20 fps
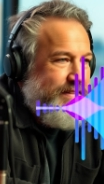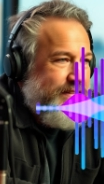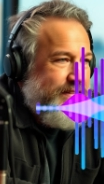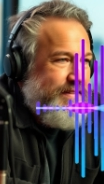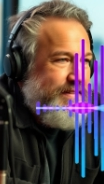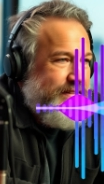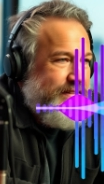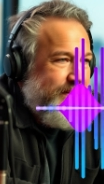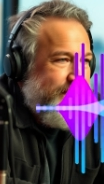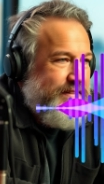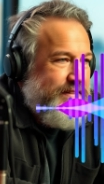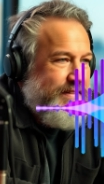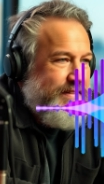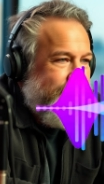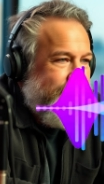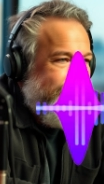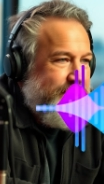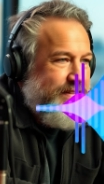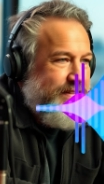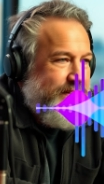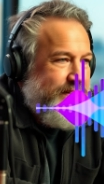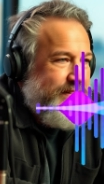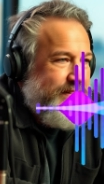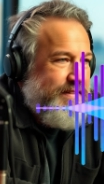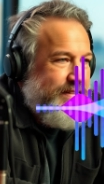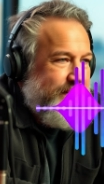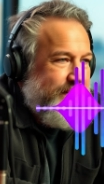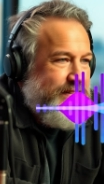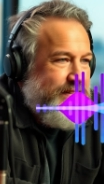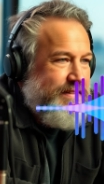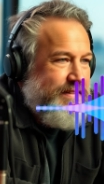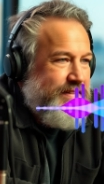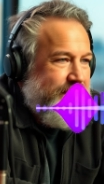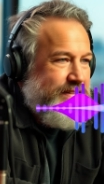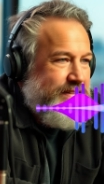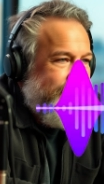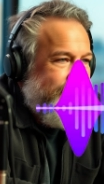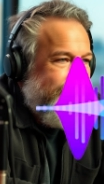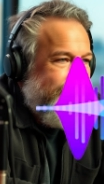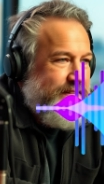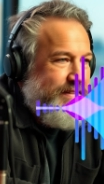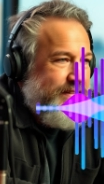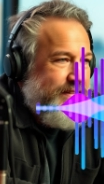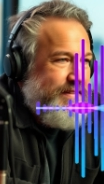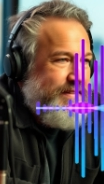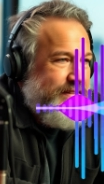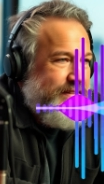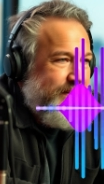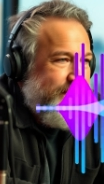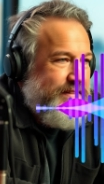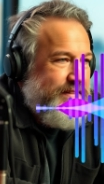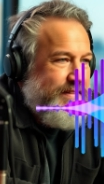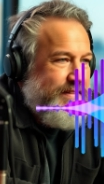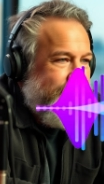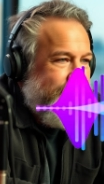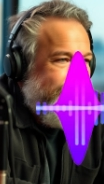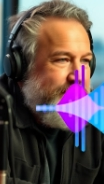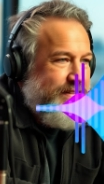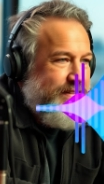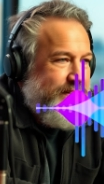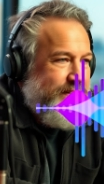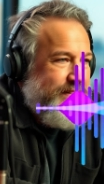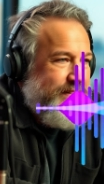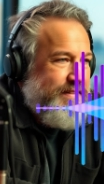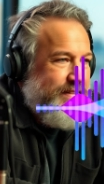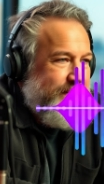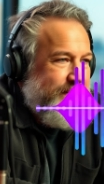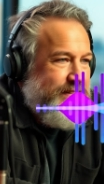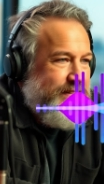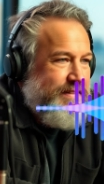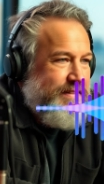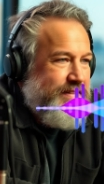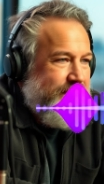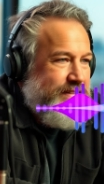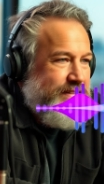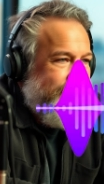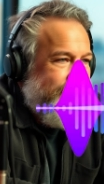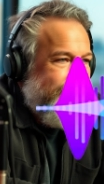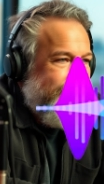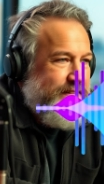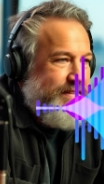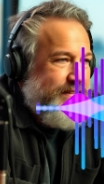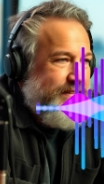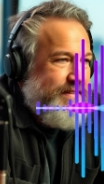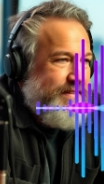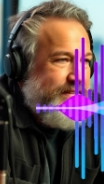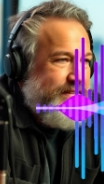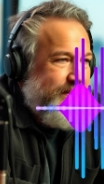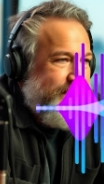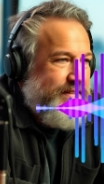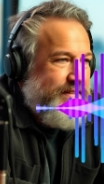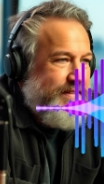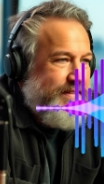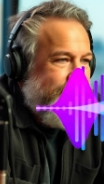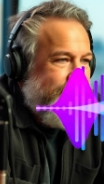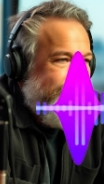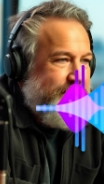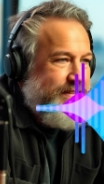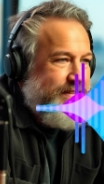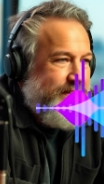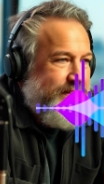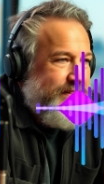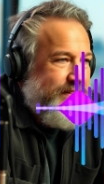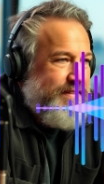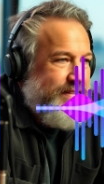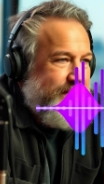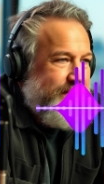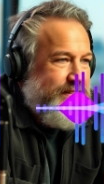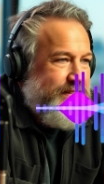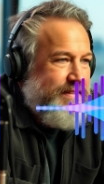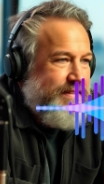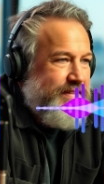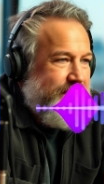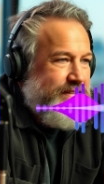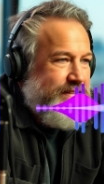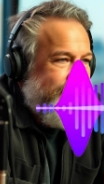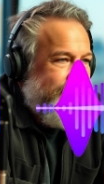A lot of people, they focus on, like memorizing vocabulary lists.